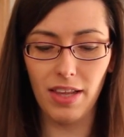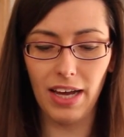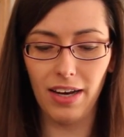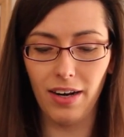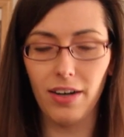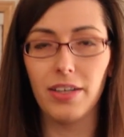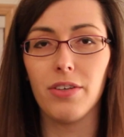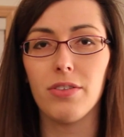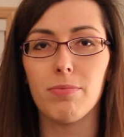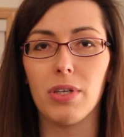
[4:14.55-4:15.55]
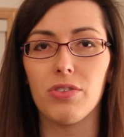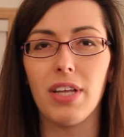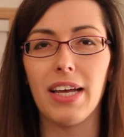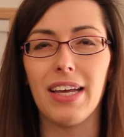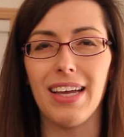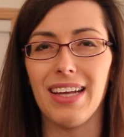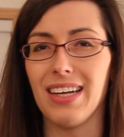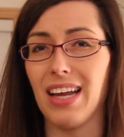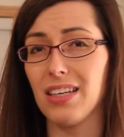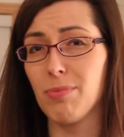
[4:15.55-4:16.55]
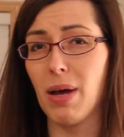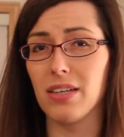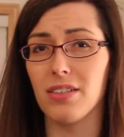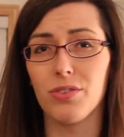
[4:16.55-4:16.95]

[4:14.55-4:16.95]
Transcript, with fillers: that are used much like in an Xbox